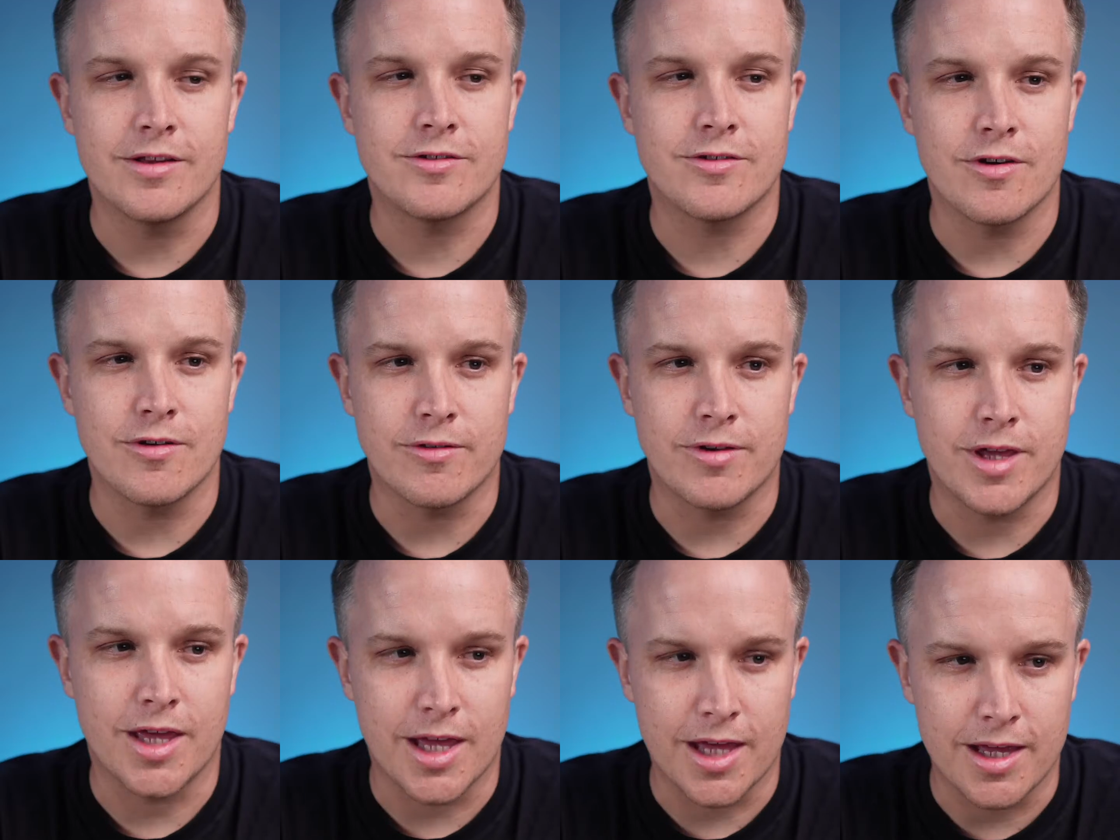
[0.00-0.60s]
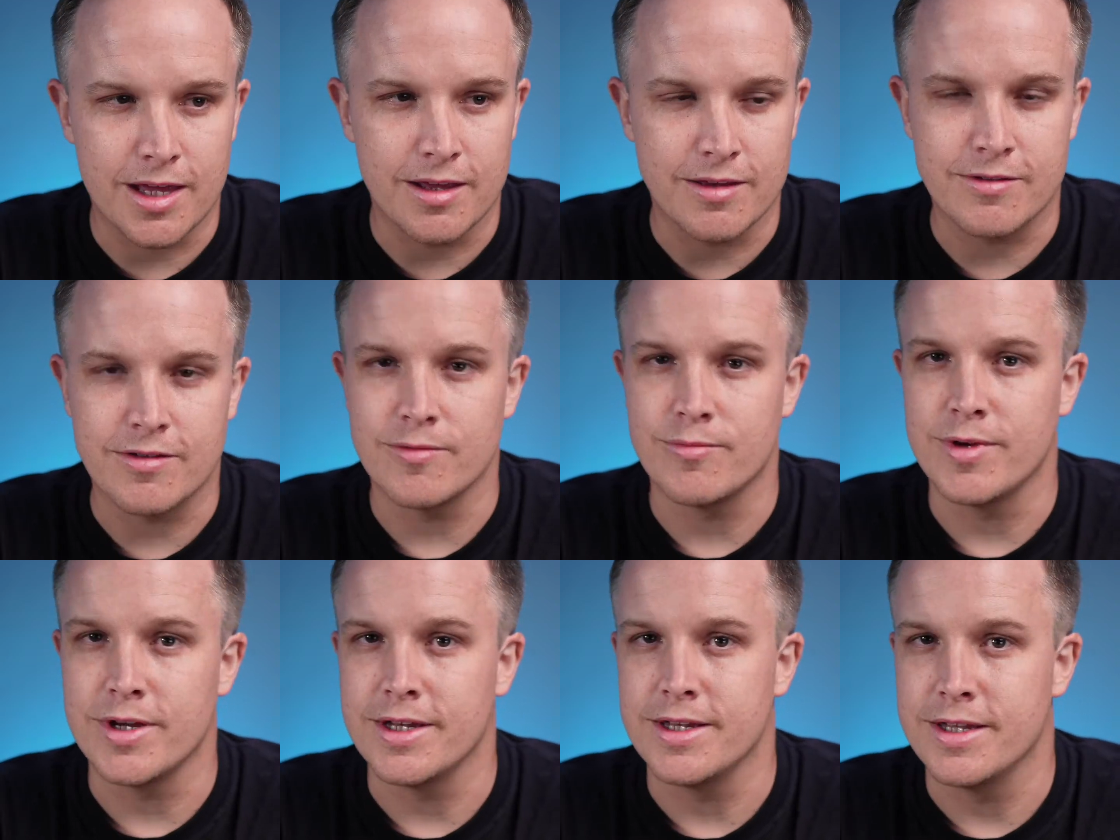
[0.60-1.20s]
okay to
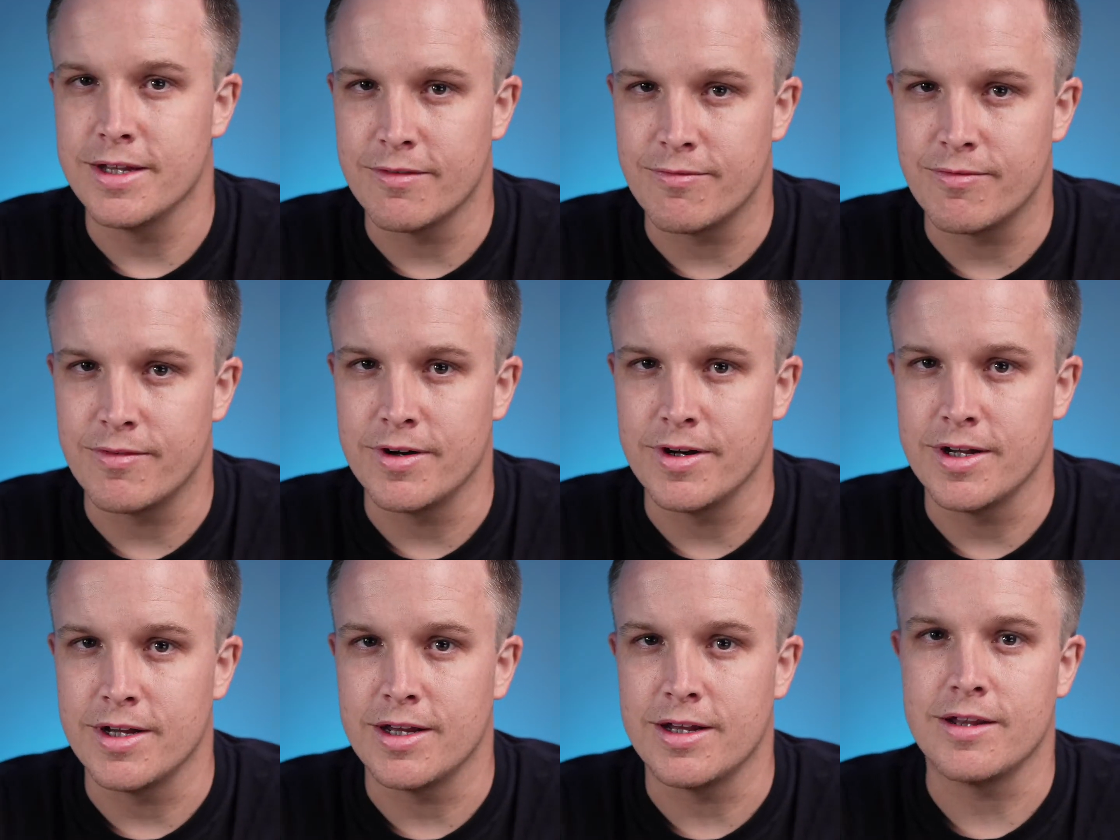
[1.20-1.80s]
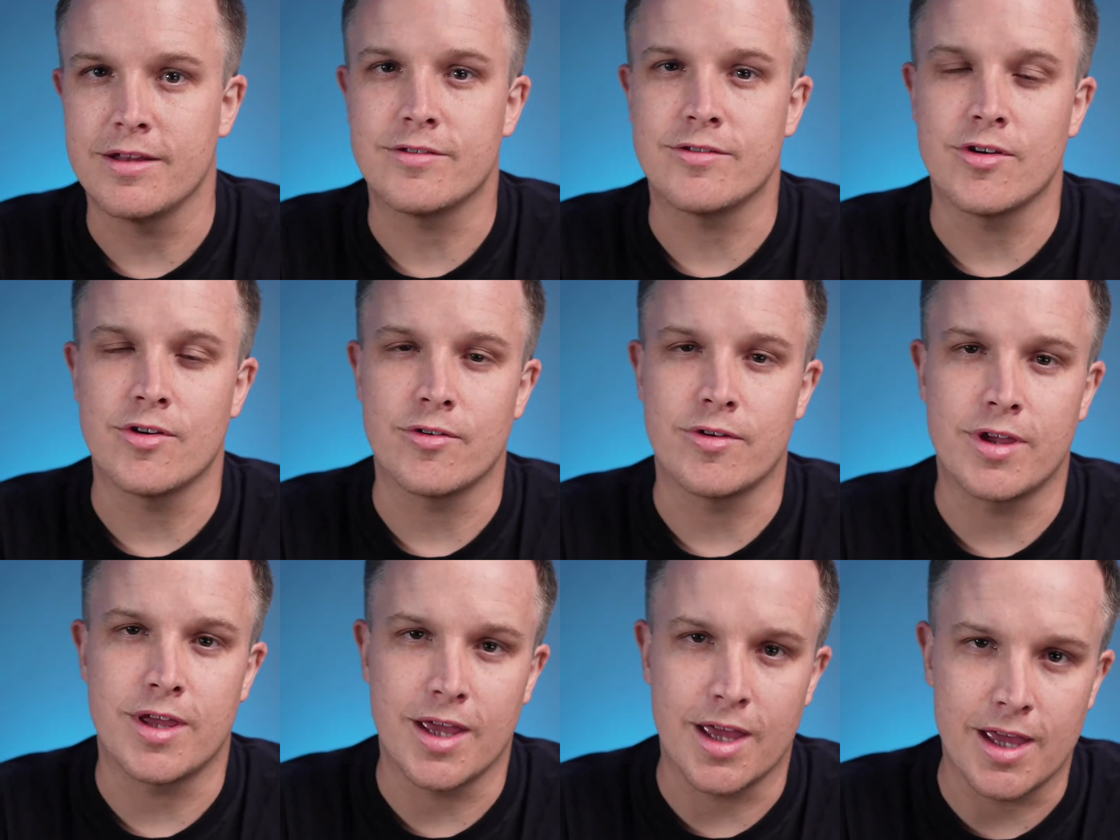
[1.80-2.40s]
be different, and it's
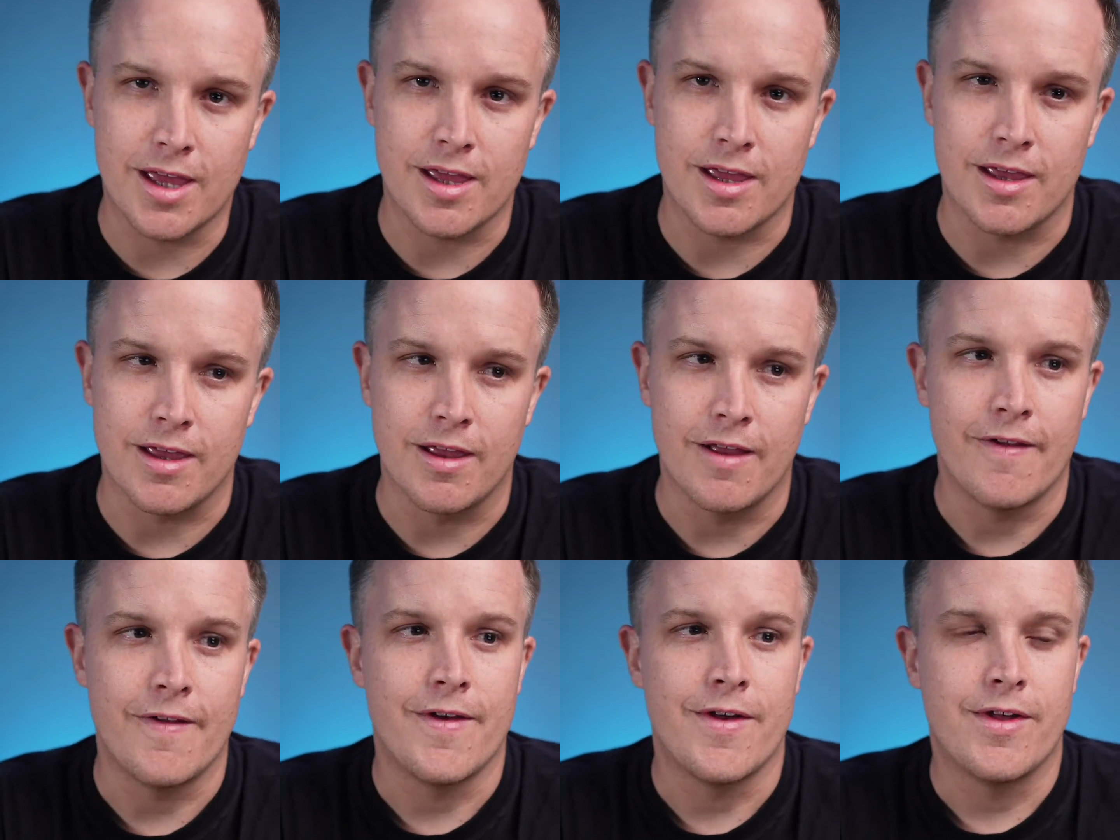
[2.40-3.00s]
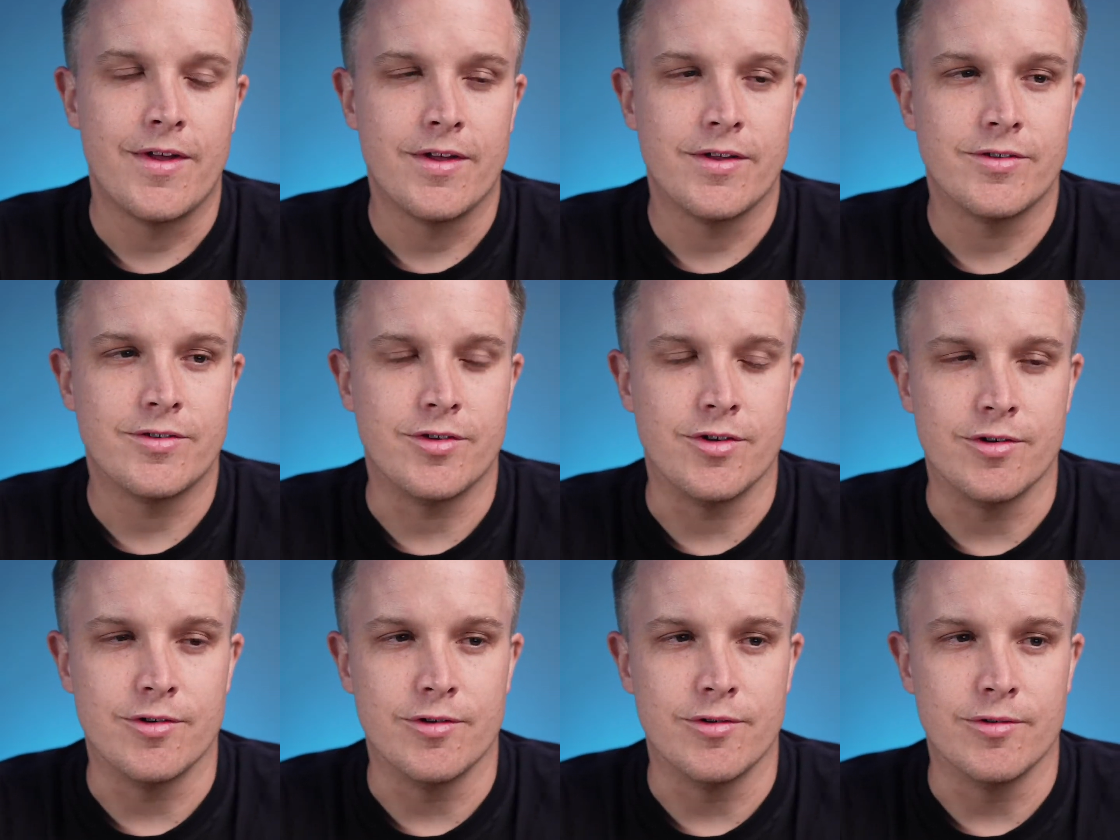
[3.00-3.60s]
okay
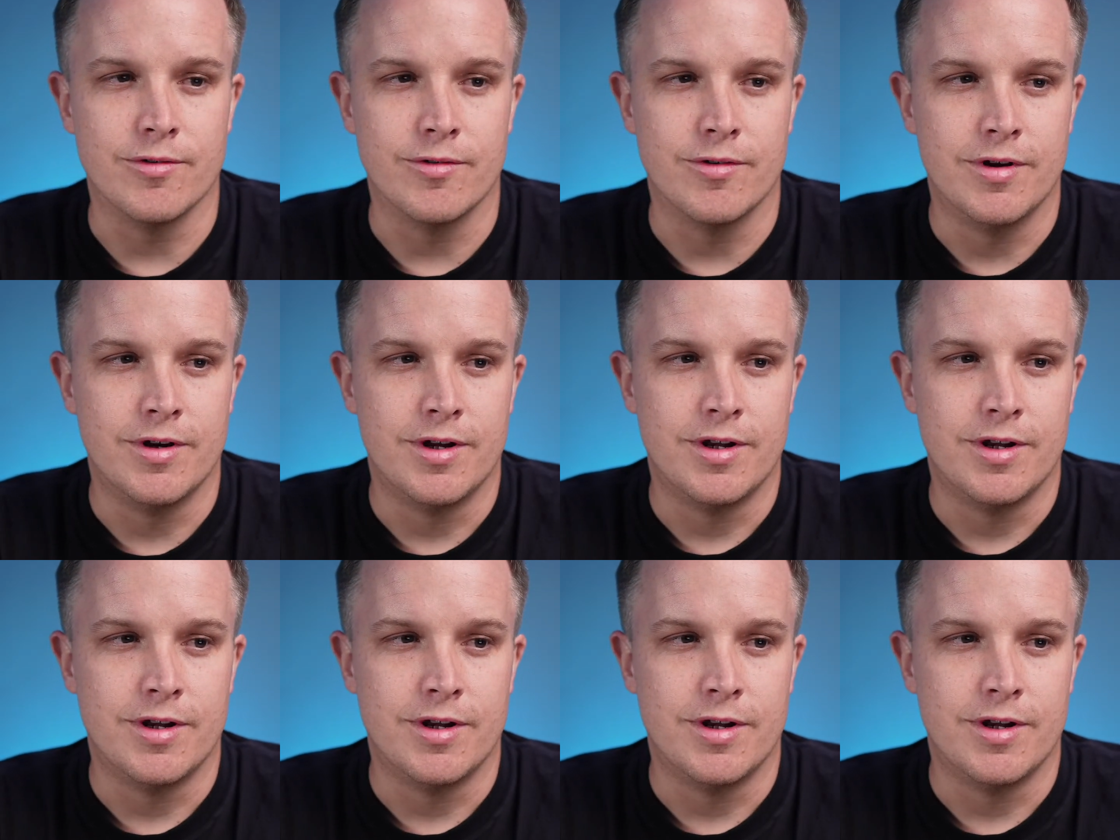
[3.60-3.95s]
to